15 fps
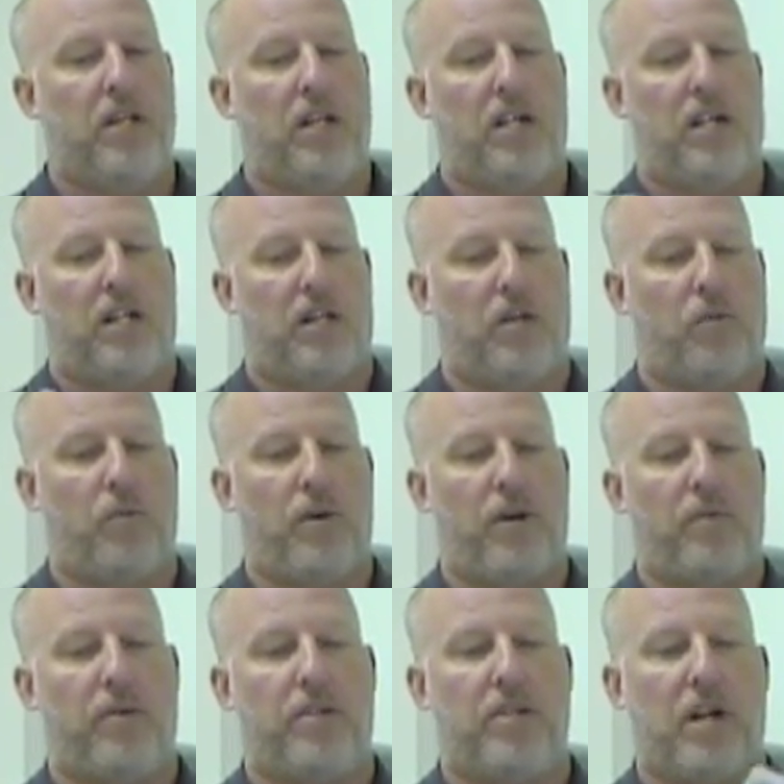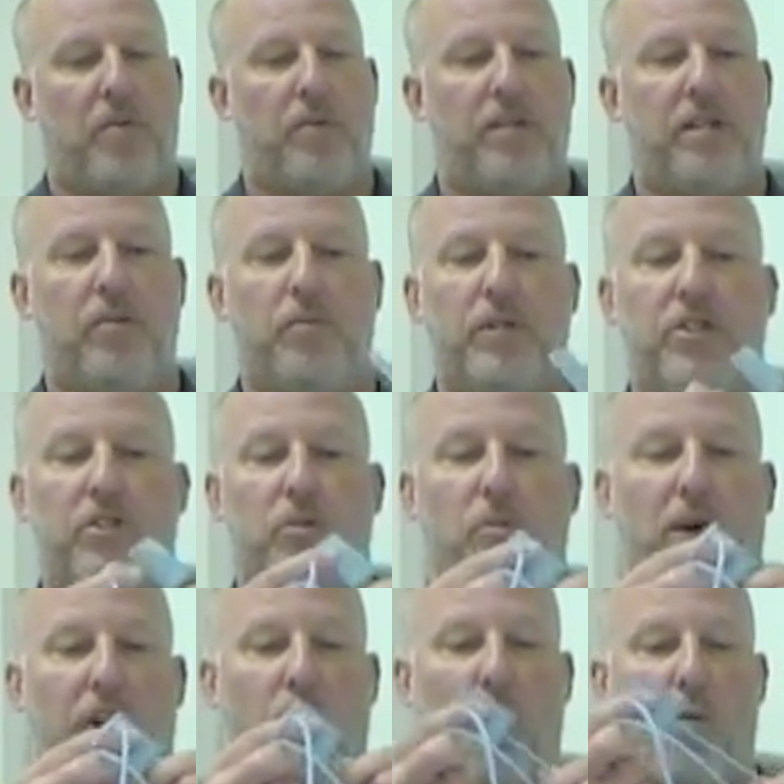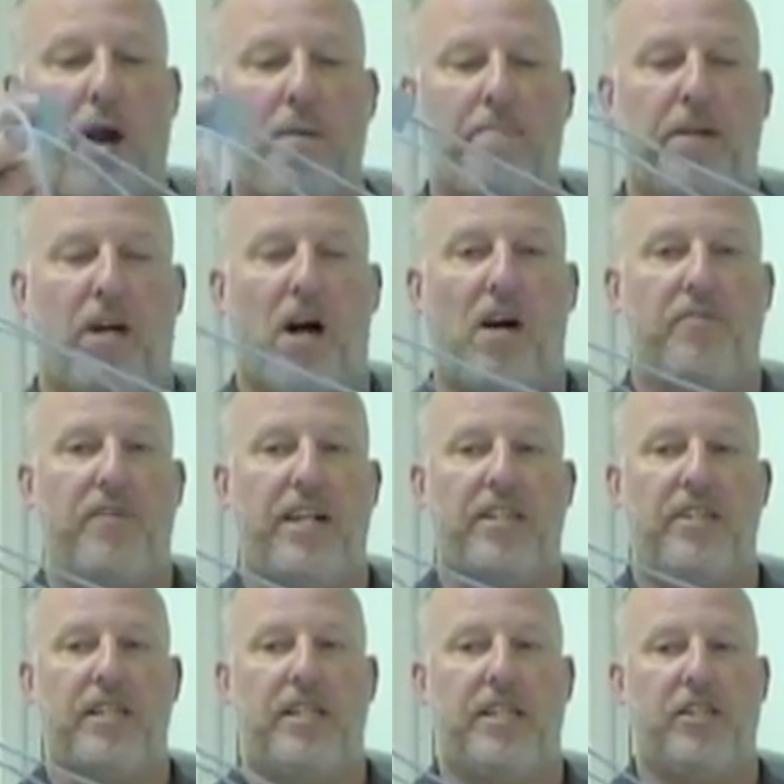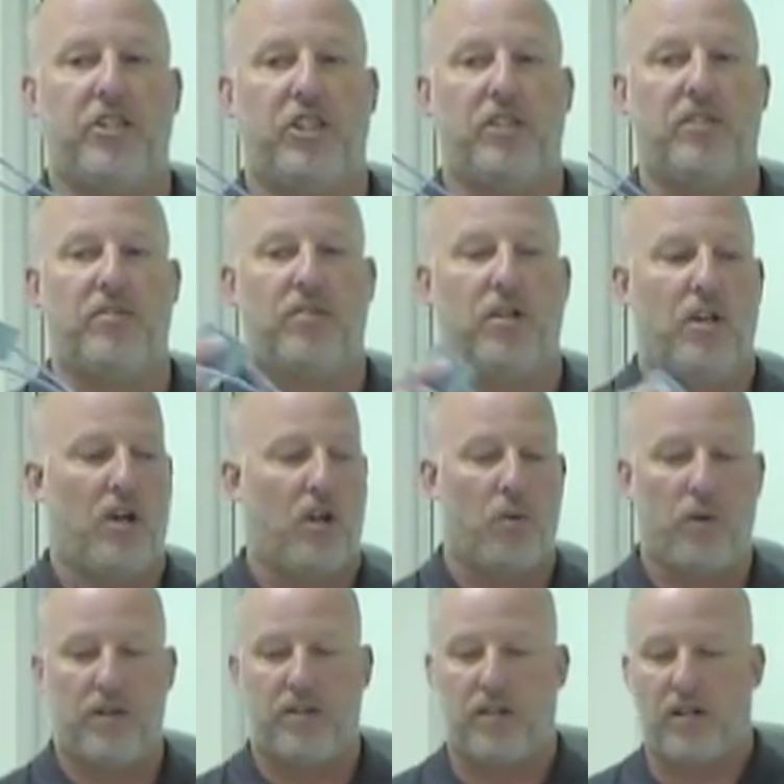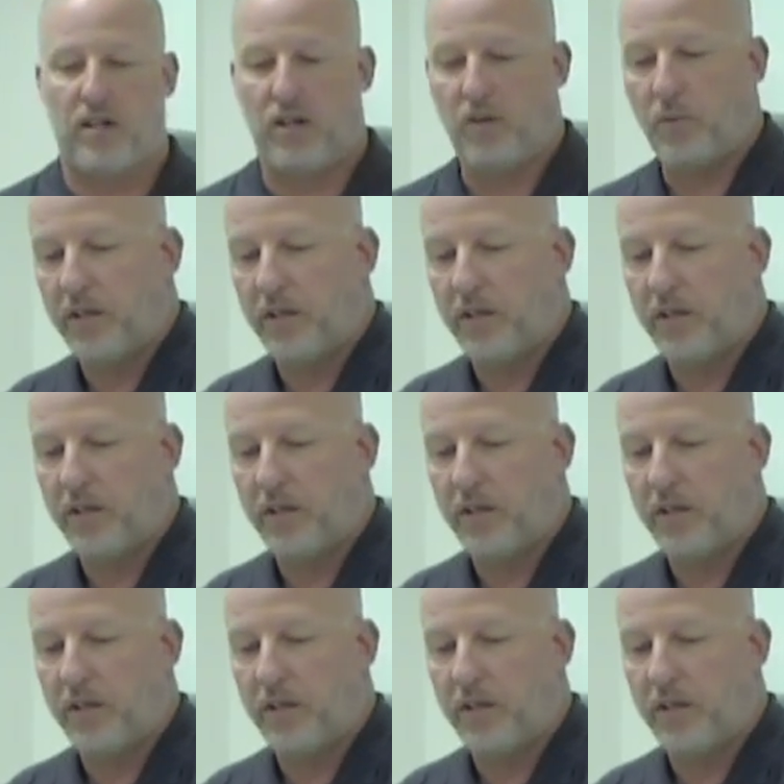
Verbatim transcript: Uh, when we're done with it, we do want to wipe it off 18 inches with a,